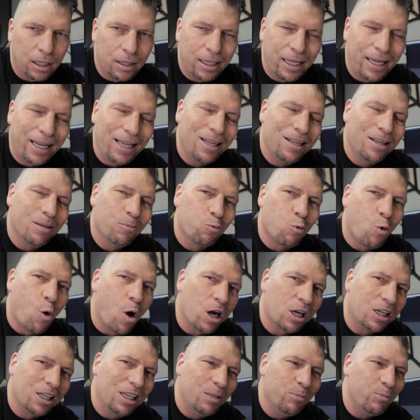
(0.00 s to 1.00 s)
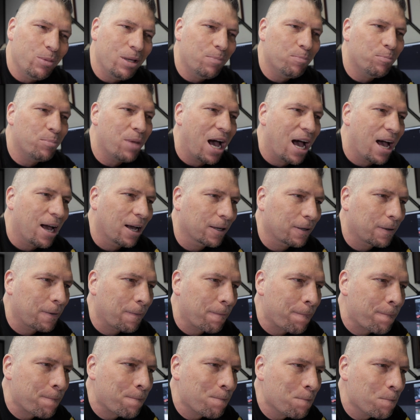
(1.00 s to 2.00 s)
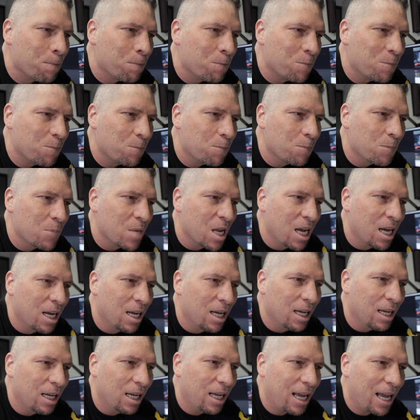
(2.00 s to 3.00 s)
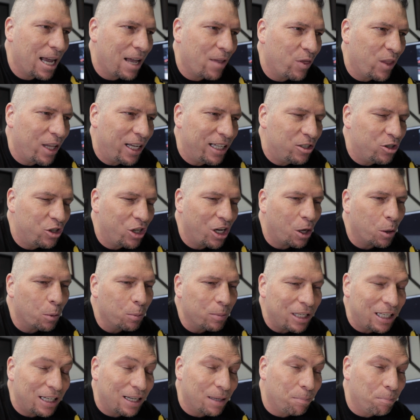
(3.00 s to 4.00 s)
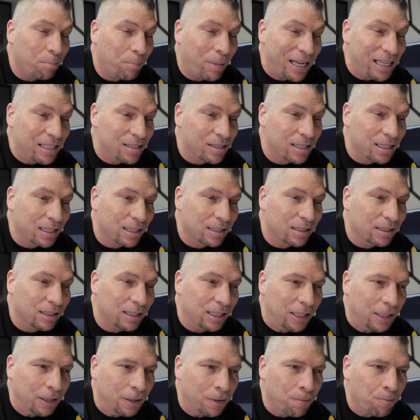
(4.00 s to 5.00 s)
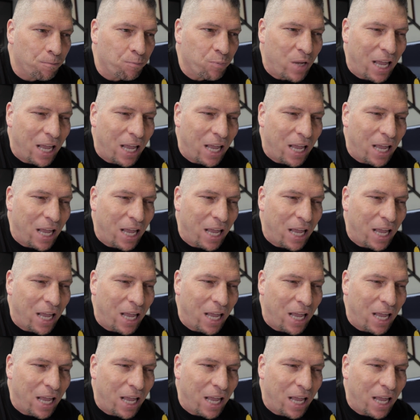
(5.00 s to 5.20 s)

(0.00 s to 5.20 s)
They end up walking me back and they tell me that basically